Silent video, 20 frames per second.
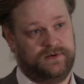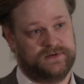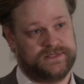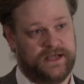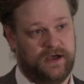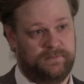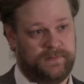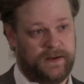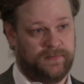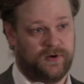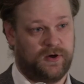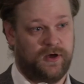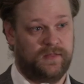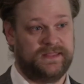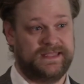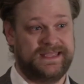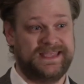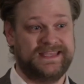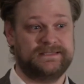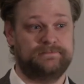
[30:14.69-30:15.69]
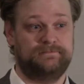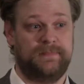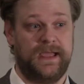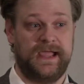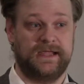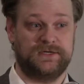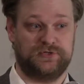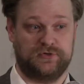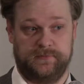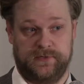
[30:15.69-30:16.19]
There's now a paper called the East
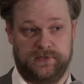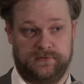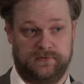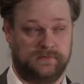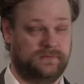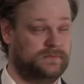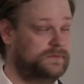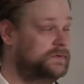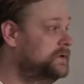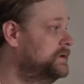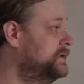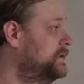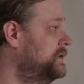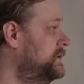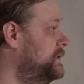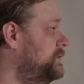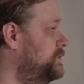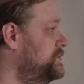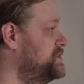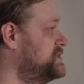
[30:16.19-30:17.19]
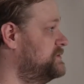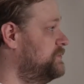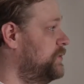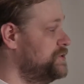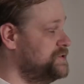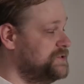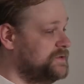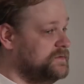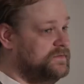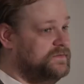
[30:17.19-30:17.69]
Bay Tribune, which is a
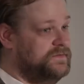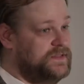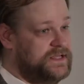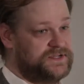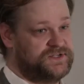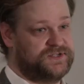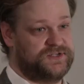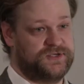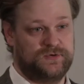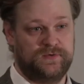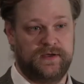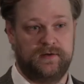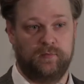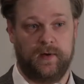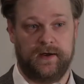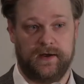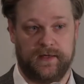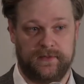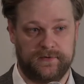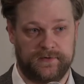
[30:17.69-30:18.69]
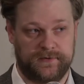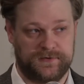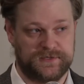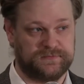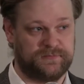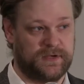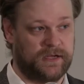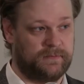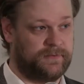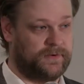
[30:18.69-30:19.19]
merger of these two and one other
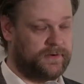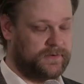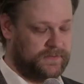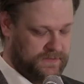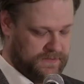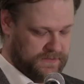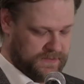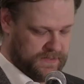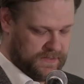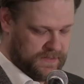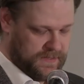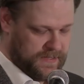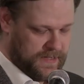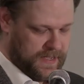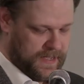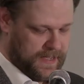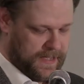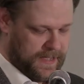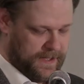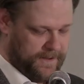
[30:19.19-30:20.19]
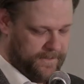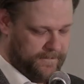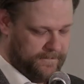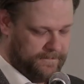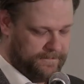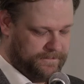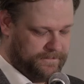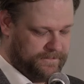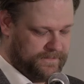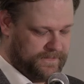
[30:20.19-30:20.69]
newspaper.
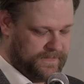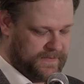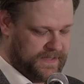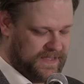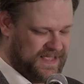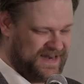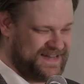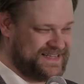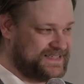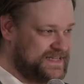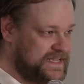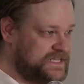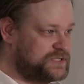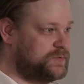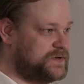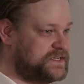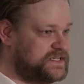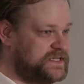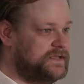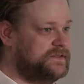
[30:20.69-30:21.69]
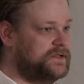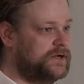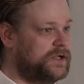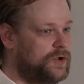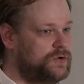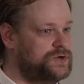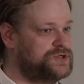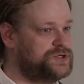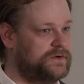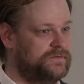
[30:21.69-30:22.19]
Um, in a sense, we're seeing the
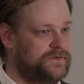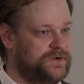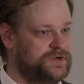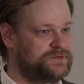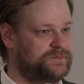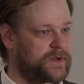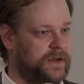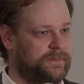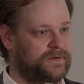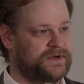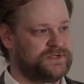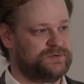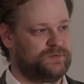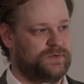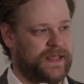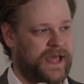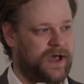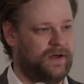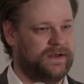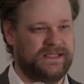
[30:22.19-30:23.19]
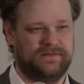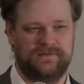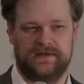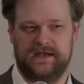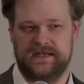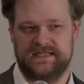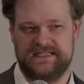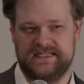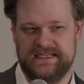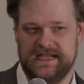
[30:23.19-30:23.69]
closure of newspapers without
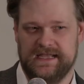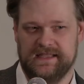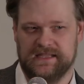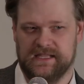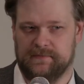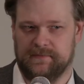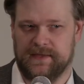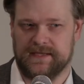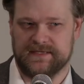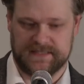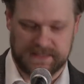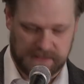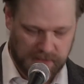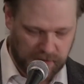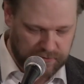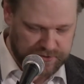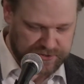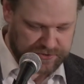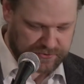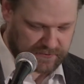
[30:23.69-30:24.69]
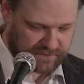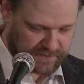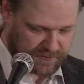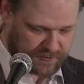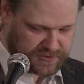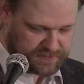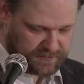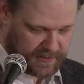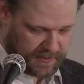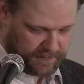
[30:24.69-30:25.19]
even seeing them as the closure of
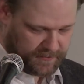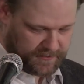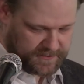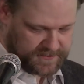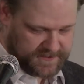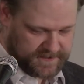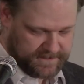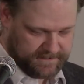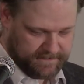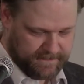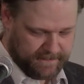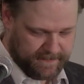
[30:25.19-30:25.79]
newspapers.